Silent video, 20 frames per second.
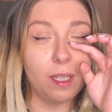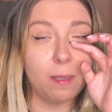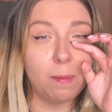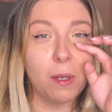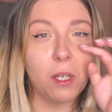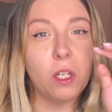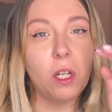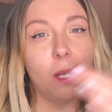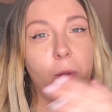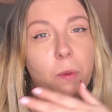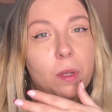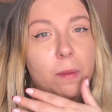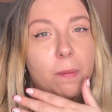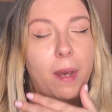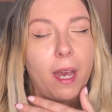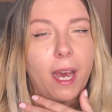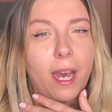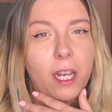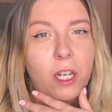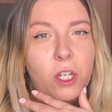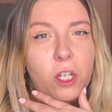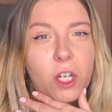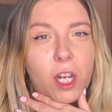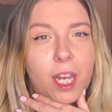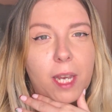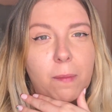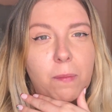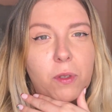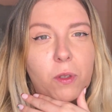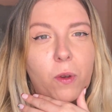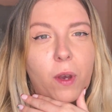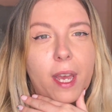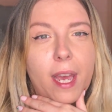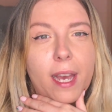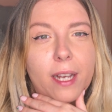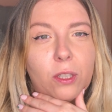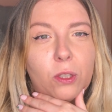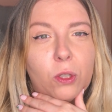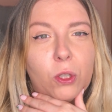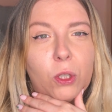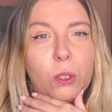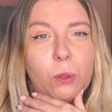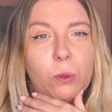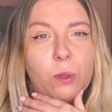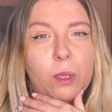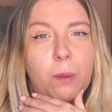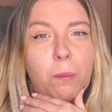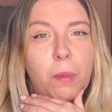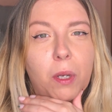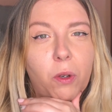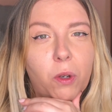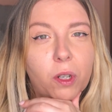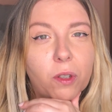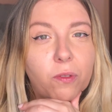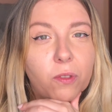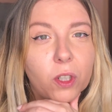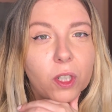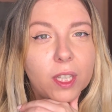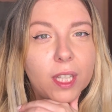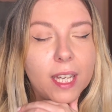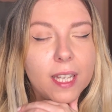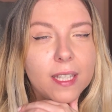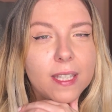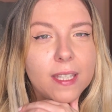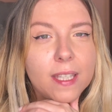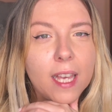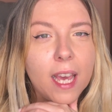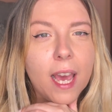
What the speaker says: especially with my eye shape, so I had to use a mirror for this.